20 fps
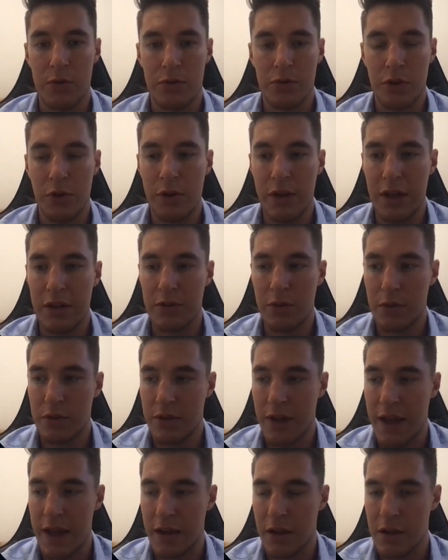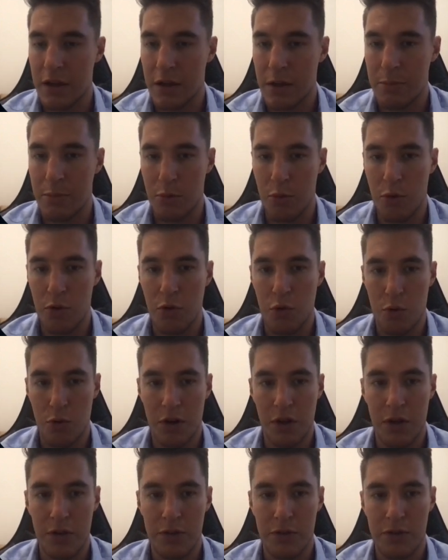So you need to attack a broad
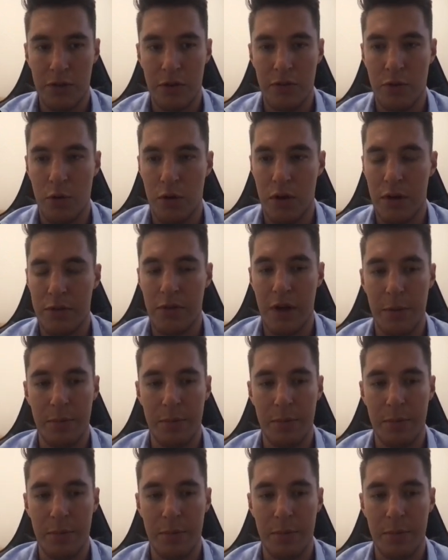audience of qualified